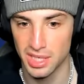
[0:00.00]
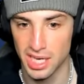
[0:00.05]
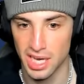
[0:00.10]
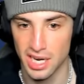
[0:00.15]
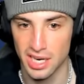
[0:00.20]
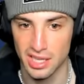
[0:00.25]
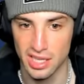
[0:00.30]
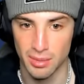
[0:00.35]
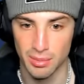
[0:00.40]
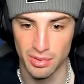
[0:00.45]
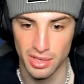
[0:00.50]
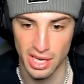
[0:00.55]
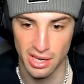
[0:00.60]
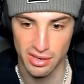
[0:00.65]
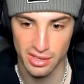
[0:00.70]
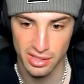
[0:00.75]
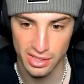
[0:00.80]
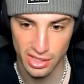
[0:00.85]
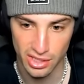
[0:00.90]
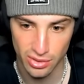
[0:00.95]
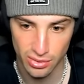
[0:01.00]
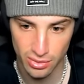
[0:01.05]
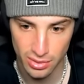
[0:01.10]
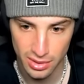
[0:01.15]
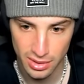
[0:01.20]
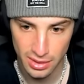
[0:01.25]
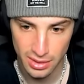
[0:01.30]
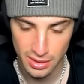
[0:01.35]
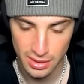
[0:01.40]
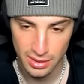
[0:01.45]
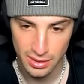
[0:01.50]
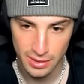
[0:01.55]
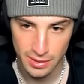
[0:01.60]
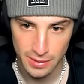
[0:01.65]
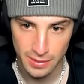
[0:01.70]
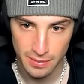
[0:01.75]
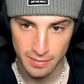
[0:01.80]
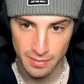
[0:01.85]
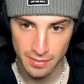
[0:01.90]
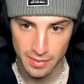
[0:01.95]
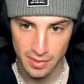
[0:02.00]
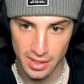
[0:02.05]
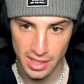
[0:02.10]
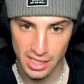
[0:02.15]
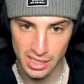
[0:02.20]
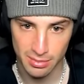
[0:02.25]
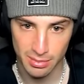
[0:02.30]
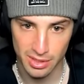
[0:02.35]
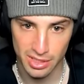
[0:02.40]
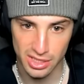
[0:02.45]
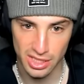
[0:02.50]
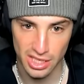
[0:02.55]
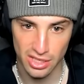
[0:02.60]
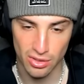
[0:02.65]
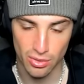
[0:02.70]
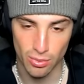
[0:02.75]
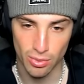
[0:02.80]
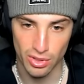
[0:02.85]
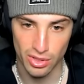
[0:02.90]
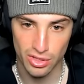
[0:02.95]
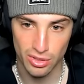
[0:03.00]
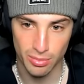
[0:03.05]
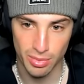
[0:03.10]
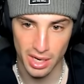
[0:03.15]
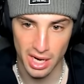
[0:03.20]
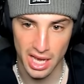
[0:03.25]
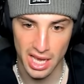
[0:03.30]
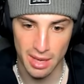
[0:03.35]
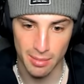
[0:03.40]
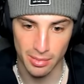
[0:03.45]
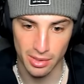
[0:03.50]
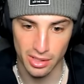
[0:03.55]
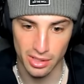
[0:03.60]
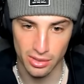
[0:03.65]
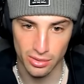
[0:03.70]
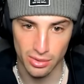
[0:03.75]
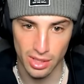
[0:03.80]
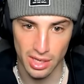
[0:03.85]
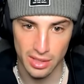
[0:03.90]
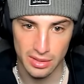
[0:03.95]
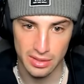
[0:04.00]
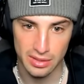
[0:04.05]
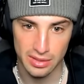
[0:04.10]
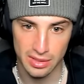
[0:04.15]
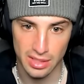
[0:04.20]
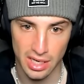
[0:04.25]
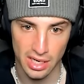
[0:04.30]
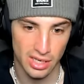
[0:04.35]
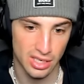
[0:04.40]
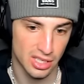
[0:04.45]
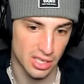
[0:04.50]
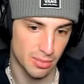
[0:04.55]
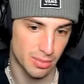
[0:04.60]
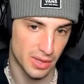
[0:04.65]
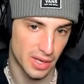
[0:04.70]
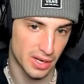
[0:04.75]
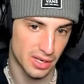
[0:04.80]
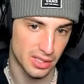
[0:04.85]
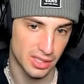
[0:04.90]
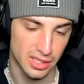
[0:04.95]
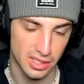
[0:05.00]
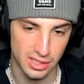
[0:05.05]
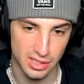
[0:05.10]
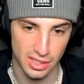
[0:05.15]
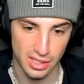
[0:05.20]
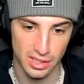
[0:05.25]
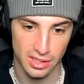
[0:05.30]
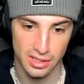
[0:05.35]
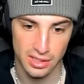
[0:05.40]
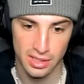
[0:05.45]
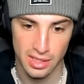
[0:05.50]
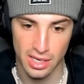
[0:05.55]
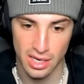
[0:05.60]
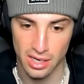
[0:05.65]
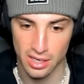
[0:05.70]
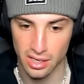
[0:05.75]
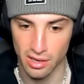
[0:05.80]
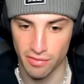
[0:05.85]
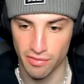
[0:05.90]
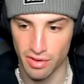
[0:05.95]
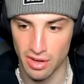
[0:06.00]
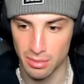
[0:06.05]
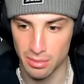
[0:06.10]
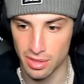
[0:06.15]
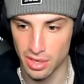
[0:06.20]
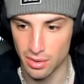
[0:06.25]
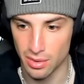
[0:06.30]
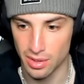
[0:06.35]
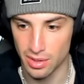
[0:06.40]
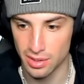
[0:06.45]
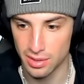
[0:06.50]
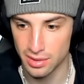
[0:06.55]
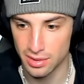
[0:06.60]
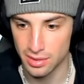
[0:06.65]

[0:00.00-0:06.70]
to kind of double down into you. as much as I don't want to, but I am going to do that. I'm going to double down into this thing. I'm going to go Flamethrower.